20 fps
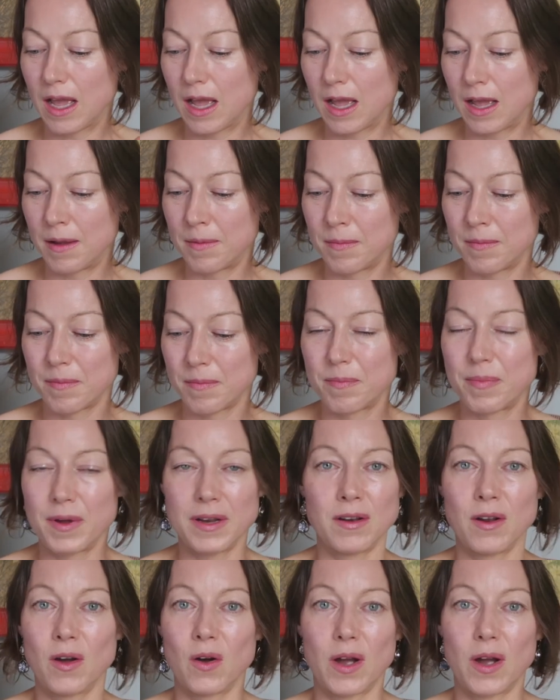
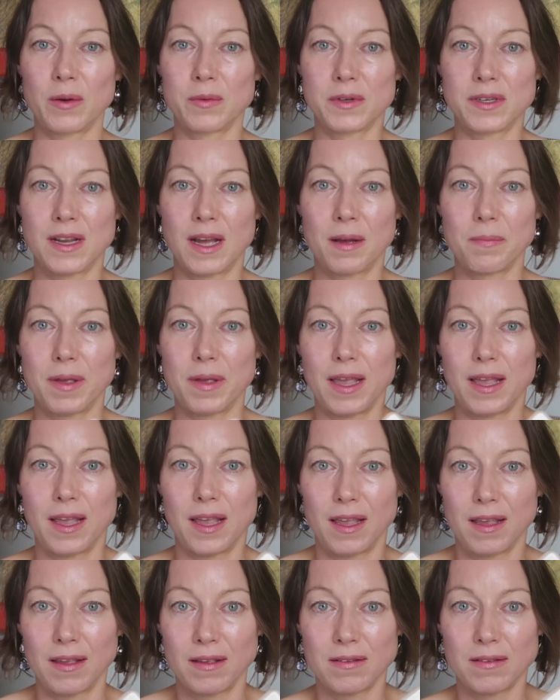But no, I would not
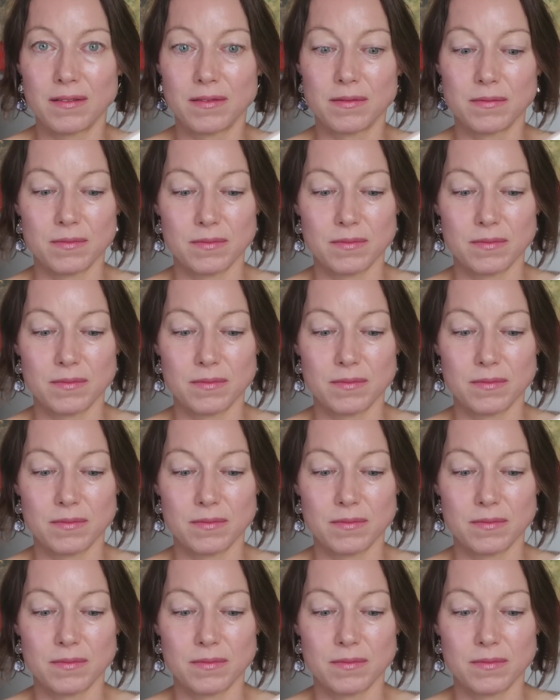pay